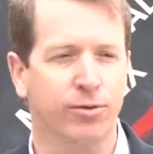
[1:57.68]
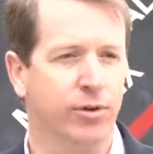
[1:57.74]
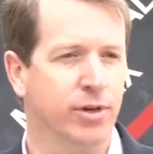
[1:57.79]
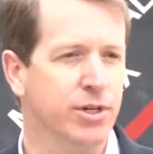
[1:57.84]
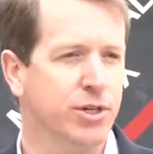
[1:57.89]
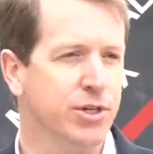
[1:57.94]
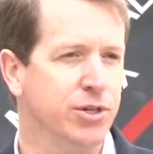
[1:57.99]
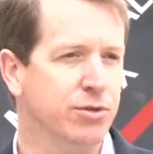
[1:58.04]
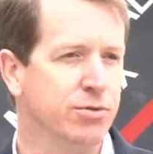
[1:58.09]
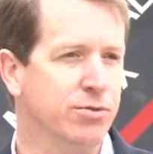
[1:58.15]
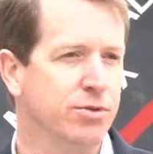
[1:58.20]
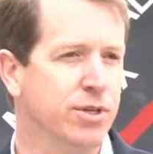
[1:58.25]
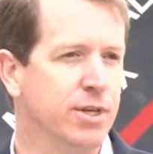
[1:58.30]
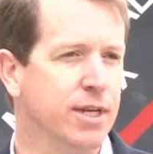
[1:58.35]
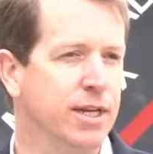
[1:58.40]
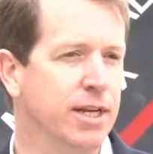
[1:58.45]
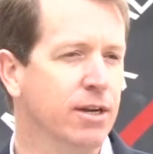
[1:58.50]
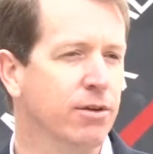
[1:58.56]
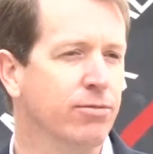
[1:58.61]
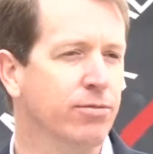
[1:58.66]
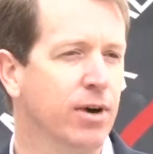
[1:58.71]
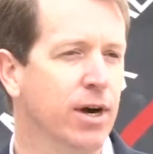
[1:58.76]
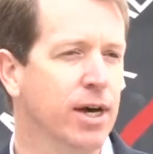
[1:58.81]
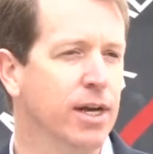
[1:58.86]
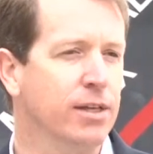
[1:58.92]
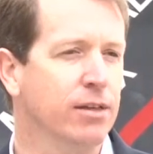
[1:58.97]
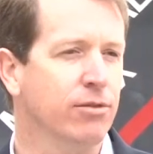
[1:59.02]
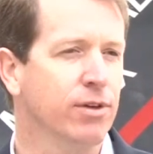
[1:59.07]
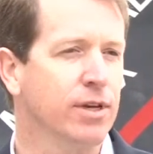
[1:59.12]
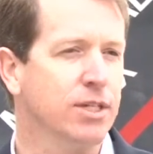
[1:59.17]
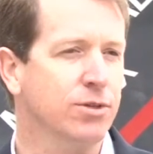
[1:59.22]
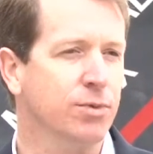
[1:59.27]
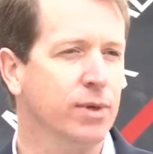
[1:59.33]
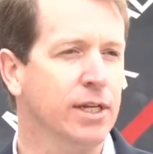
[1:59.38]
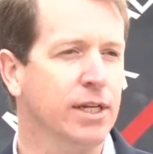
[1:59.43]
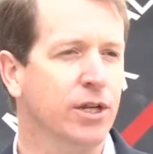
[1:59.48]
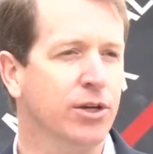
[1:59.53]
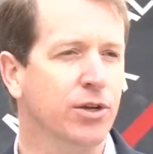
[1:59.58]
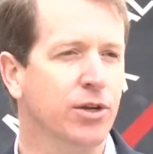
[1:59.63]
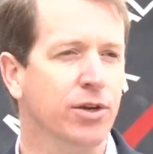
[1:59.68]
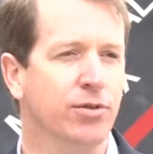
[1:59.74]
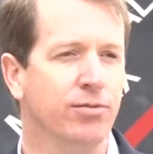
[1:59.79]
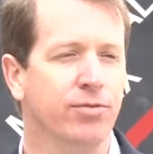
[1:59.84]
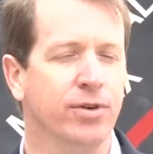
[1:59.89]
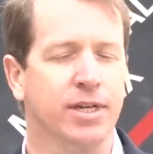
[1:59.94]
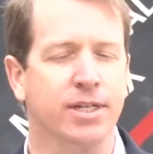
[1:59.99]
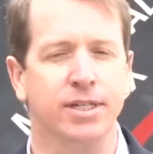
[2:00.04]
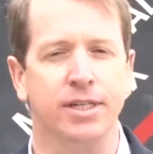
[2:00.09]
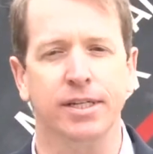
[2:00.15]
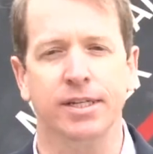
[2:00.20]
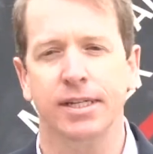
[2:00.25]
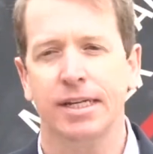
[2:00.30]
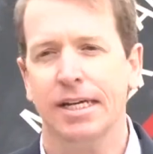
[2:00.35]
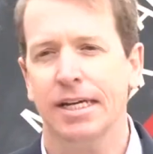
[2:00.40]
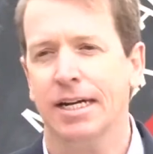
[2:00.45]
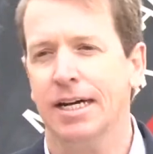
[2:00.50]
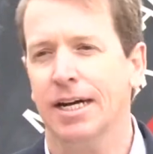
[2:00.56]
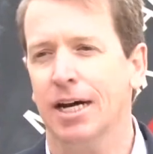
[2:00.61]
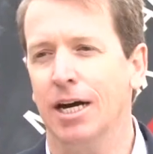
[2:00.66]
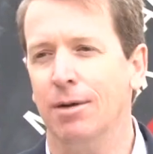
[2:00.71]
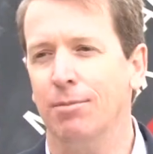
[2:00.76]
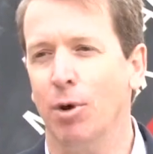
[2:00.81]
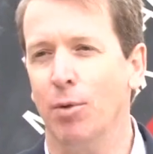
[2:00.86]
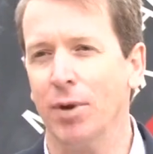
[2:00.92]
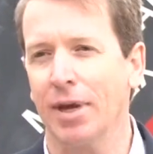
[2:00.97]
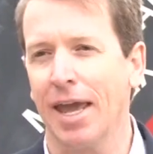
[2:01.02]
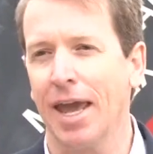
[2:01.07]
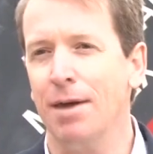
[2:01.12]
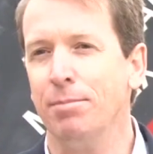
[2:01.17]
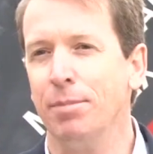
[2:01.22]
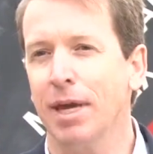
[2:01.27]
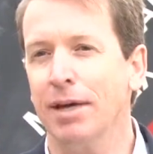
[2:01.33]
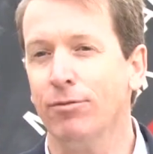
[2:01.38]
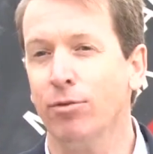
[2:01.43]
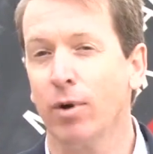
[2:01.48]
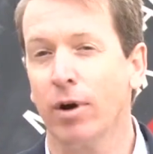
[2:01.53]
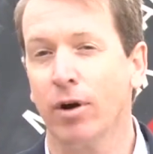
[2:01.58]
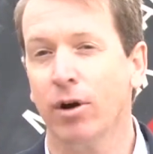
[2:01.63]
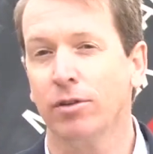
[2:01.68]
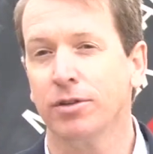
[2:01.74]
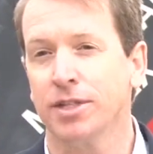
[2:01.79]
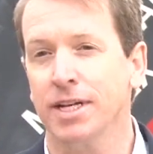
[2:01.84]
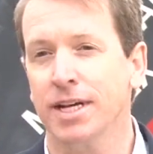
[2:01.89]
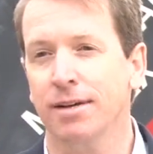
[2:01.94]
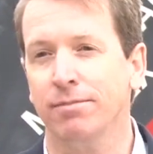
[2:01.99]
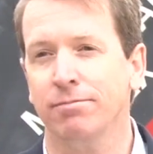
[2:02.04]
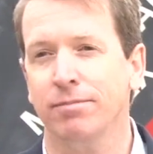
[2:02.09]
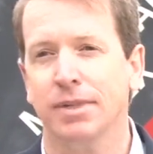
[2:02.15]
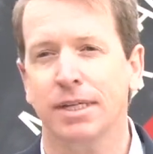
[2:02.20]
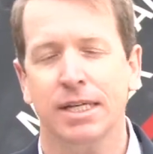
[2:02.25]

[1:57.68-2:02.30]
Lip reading: for issues, and identifying the things we need to do to fix it. But we can't be everywhere all the time.